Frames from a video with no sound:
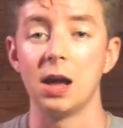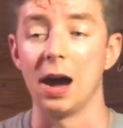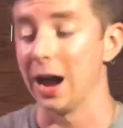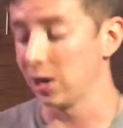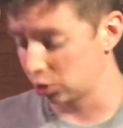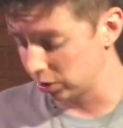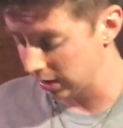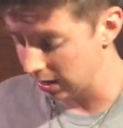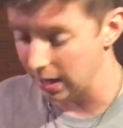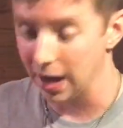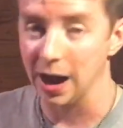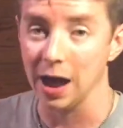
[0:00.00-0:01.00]
I
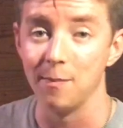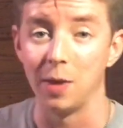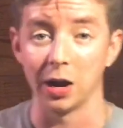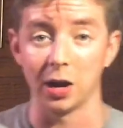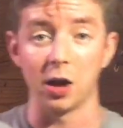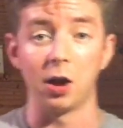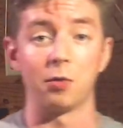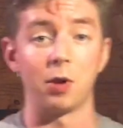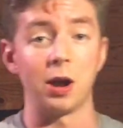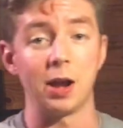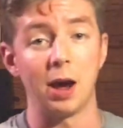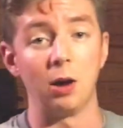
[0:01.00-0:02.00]
have my gun on
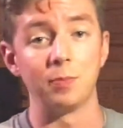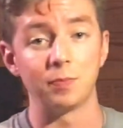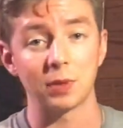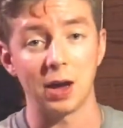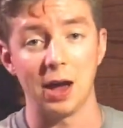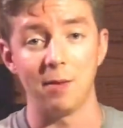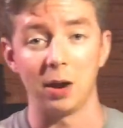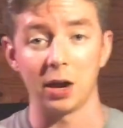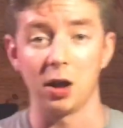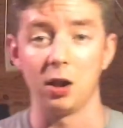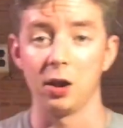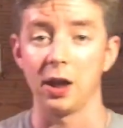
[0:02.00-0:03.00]
right now. I have my
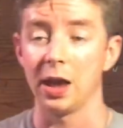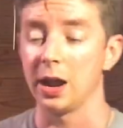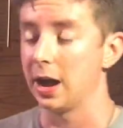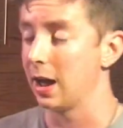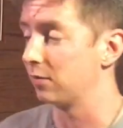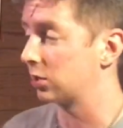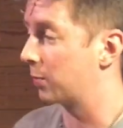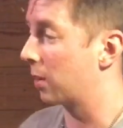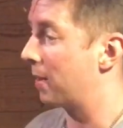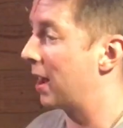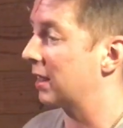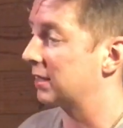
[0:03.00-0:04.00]
gun on and I have a
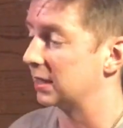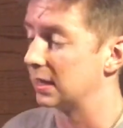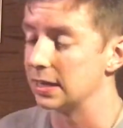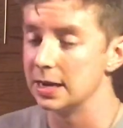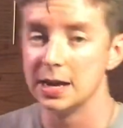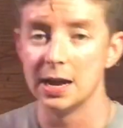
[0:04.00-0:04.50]
spare magazine.